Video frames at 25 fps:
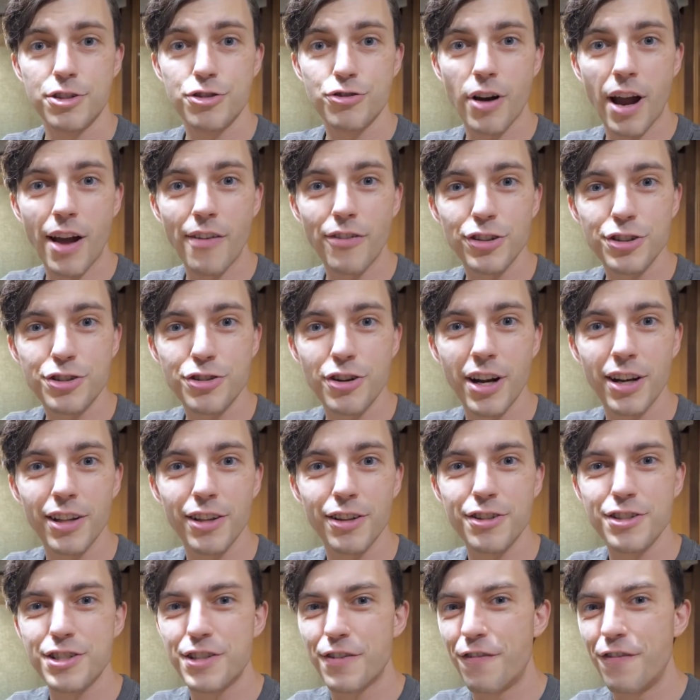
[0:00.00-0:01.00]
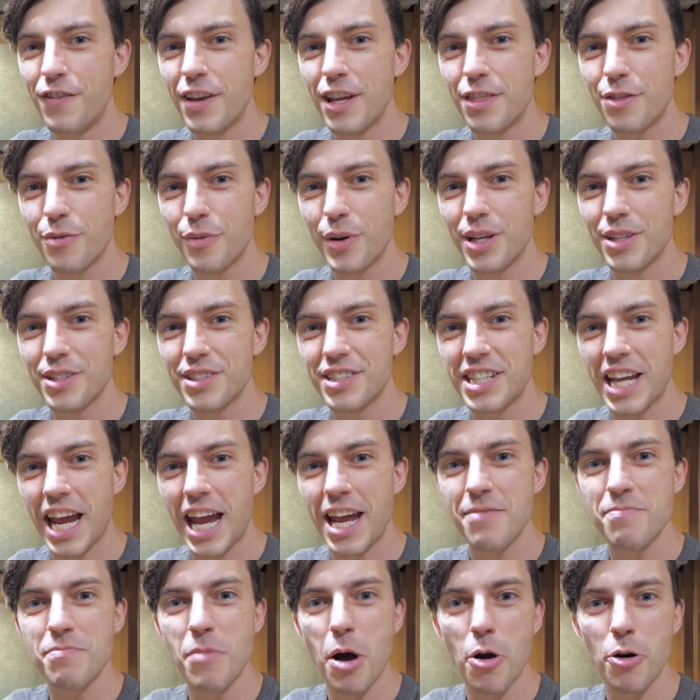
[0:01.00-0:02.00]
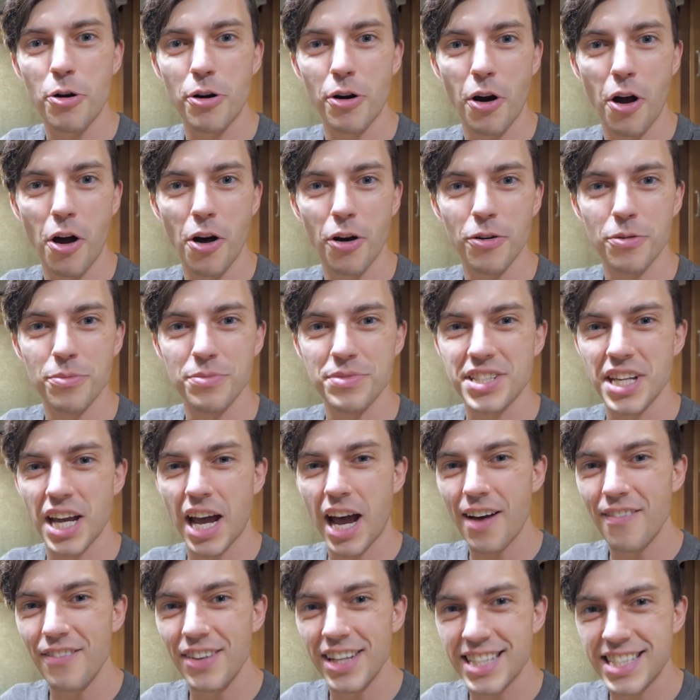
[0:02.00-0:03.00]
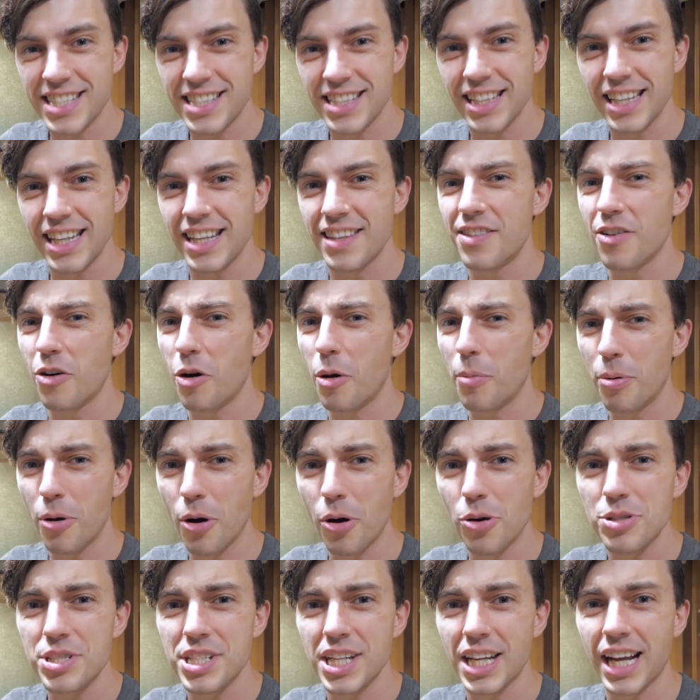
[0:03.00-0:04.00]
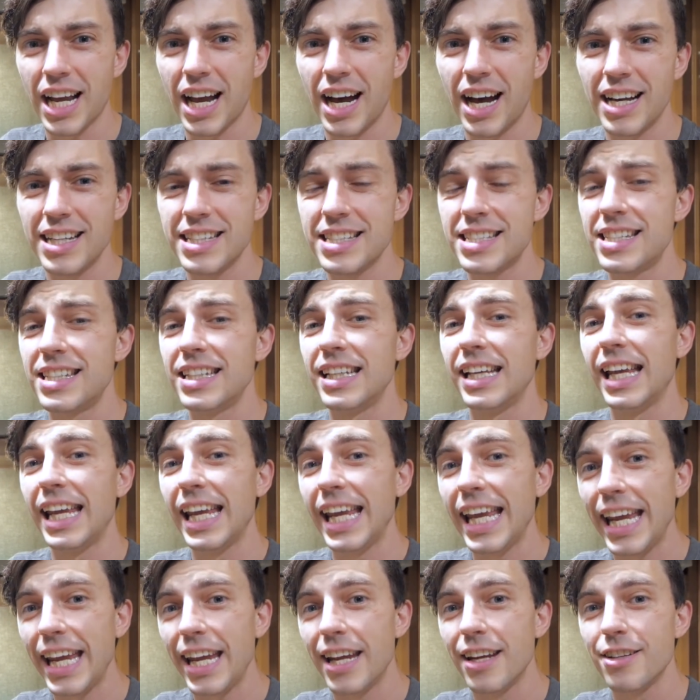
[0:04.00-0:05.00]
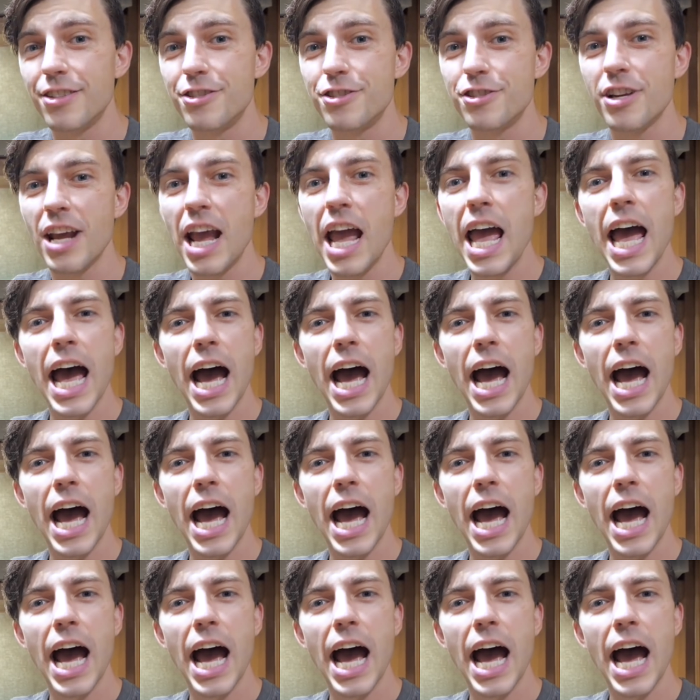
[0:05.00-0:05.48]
Travel trailers, fifth wheels, and motorhomes. Obviously, there are pros and cons to each.